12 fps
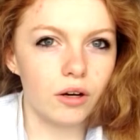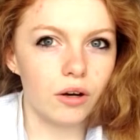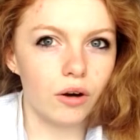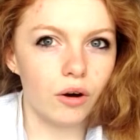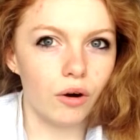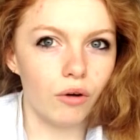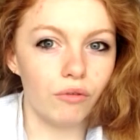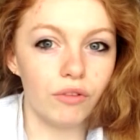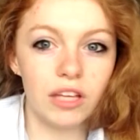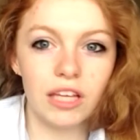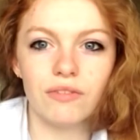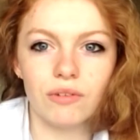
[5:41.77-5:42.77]
of
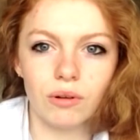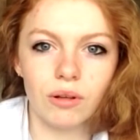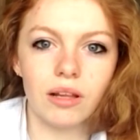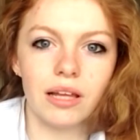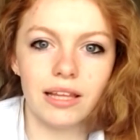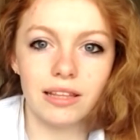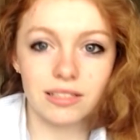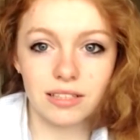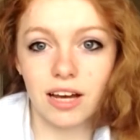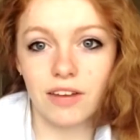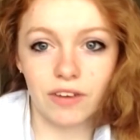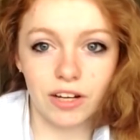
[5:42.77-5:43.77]
evil in the
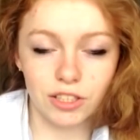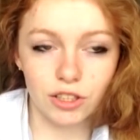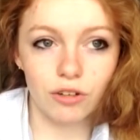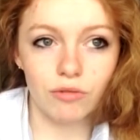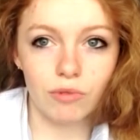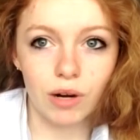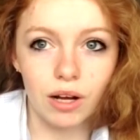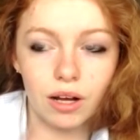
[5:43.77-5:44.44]
sci-fi genre.